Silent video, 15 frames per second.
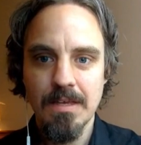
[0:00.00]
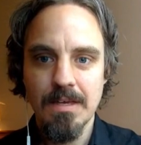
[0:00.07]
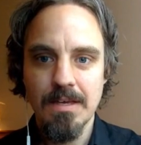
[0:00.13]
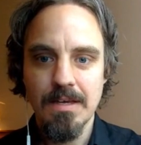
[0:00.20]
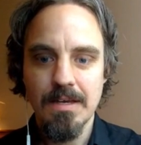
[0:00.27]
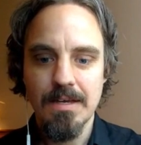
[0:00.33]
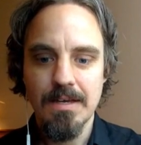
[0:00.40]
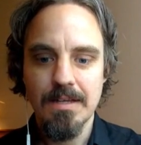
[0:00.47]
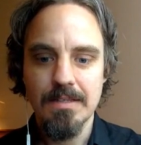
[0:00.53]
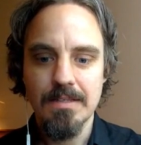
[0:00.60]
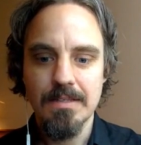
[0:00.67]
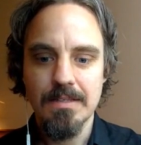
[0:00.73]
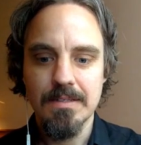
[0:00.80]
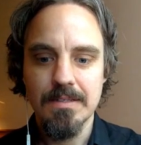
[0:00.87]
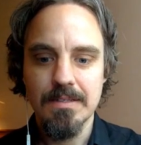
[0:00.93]
And
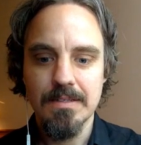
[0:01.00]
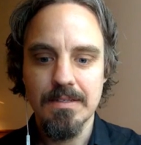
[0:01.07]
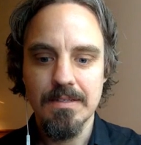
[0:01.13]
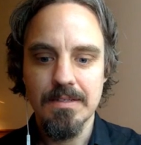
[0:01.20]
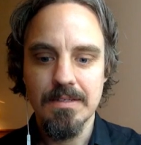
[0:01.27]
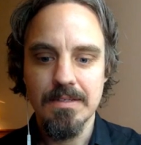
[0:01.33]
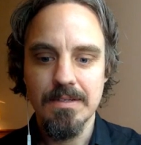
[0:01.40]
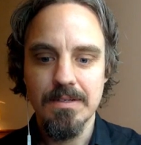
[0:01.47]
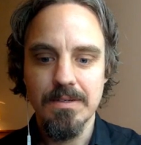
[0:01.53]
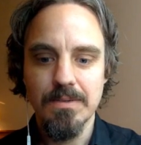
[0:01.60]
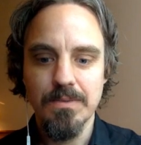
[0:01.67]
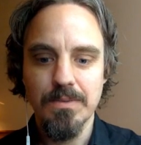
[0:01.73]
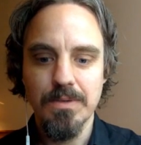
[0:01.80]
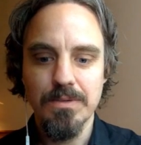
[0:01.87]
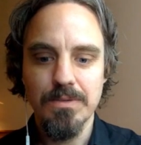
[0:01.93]
we're
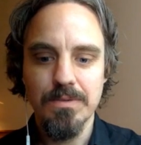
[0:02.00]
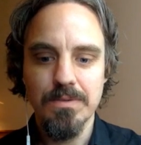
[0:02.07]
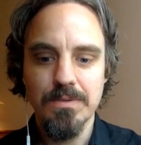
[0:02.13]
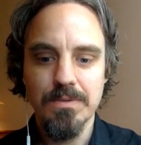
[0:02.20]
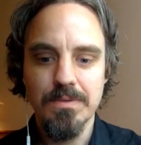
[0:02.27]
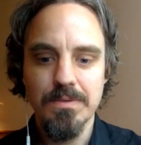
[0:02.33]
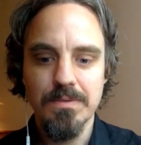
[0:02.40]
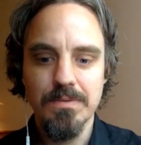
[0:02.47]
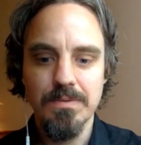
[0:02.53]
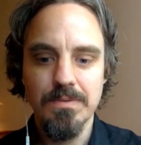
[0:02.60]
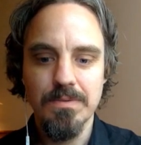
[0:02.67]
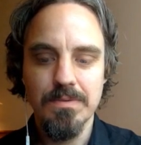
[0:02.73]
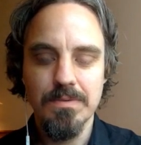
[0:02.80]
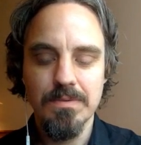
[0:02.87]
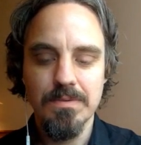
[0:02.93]
going to
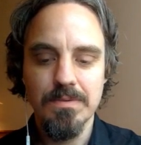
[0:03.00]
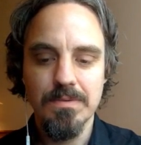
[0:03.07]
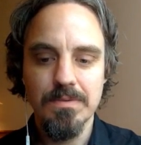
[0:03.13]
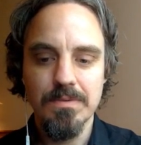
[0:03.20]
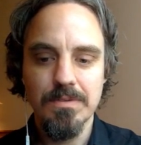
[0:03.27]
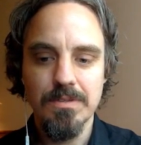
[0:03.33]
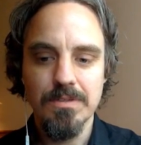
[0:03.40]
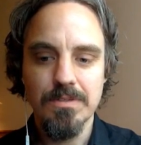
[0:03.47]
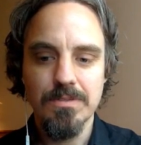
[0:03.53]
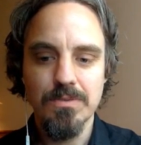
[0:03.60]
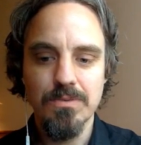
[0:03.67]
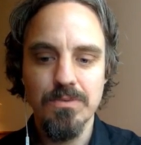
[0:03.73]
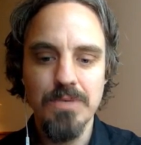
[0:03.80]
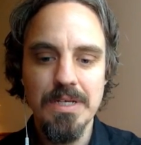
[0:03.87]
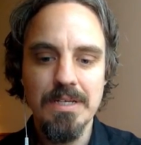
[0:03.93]
just
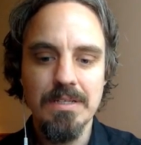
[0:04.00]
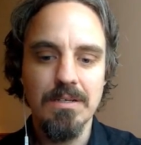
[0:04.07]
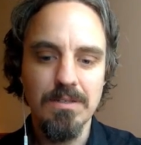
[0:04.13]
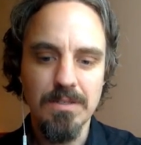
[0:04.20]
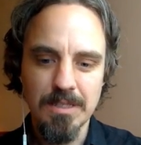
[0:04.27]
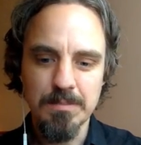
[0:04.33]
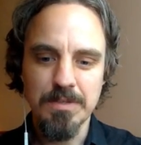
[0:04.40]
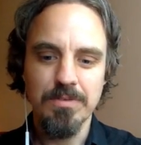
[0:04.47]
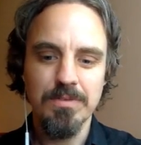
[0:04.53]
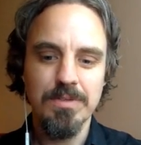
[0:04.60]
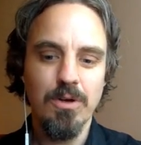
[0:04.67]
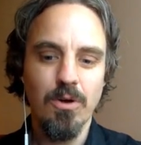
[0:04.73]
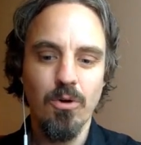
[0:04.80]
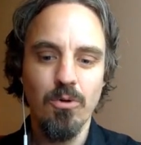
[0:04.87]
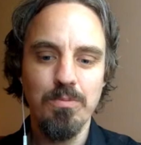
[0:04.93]
read a little bit from the
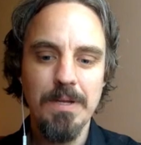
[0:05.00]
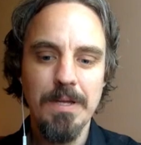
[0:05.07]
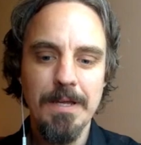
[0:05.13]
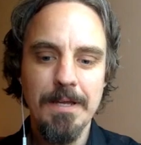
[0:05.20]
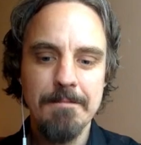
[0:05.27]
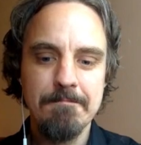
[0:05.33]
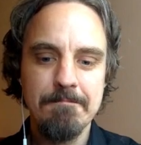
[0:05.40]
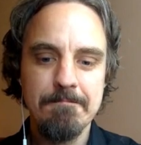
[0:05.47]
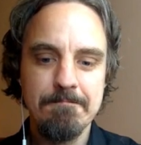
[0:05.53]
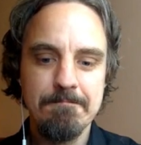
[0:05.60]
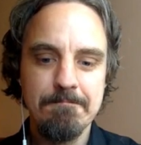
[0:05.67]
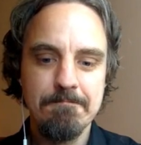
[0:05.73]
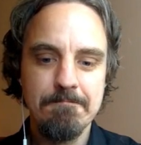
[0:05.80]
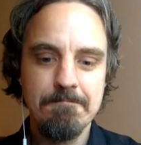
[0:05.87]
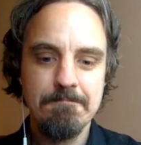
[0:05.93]
opening,
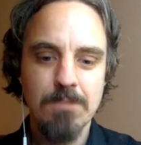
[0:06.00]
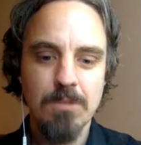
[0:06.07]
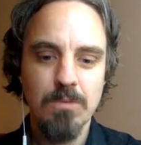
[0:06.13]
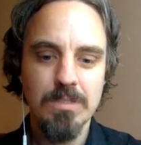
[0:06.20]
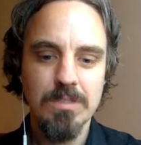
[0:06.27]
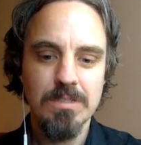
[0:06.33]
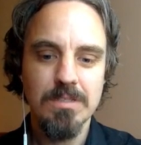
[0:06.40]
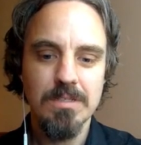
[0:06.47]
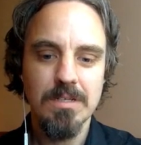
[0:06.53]
which